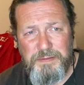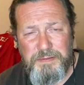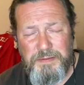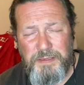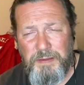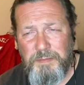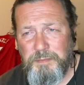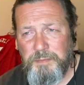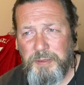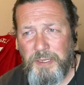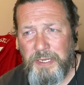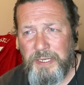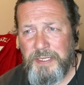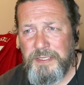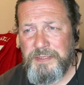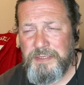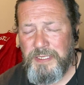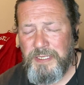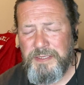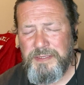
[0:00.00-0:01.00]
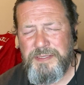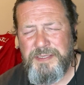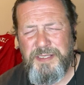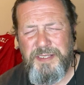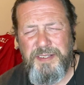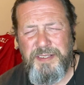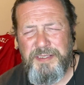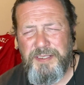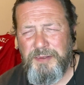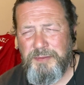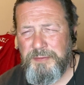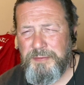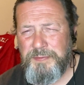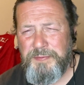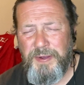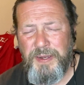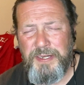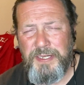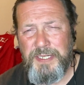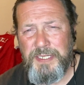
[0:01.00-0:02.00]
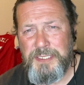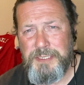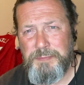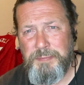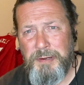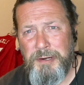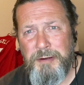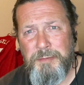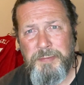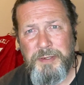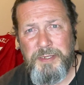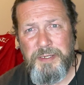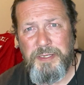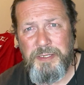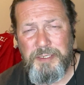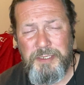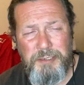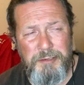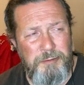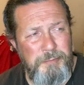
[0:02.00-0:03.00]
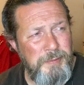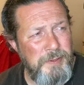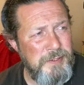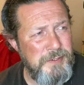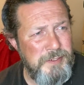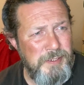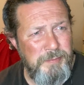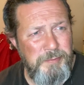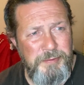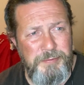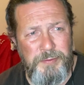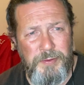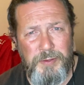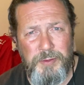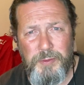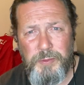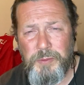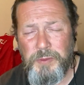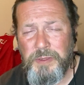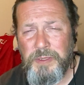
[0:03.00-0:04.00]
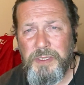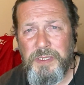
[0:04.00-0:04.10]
don't play into that. Certainly don't fucking experiment in a European semi-final.